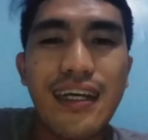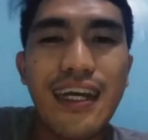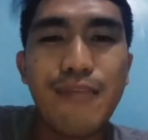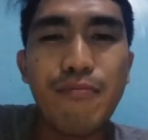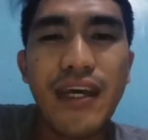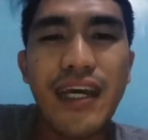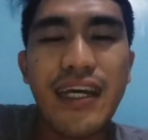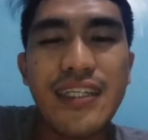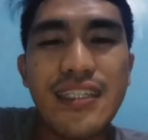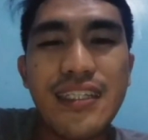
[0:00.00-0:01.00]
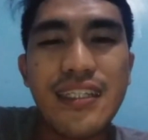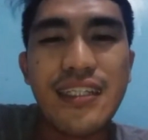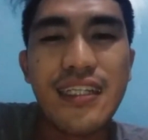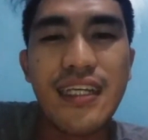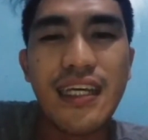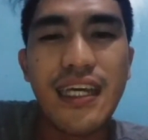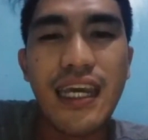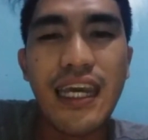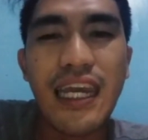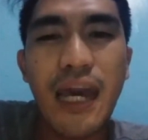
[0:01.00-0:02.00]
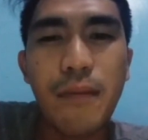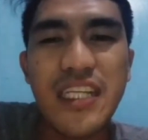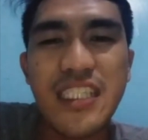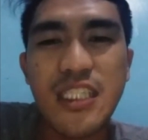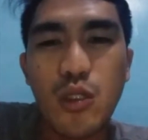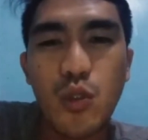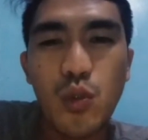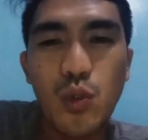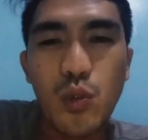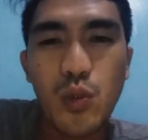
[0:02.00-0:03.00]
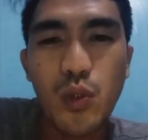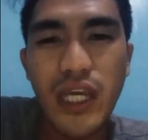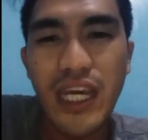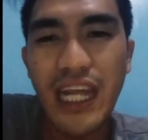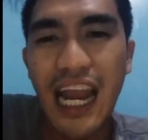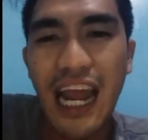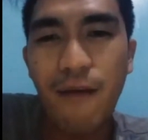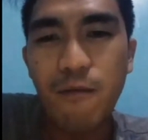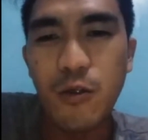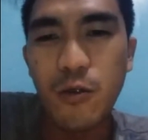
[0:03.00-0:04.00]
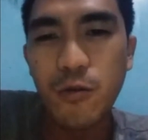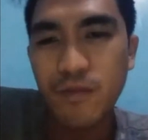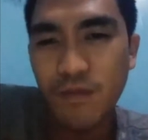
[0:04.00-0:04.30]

God bless. And I miss you. And I love you.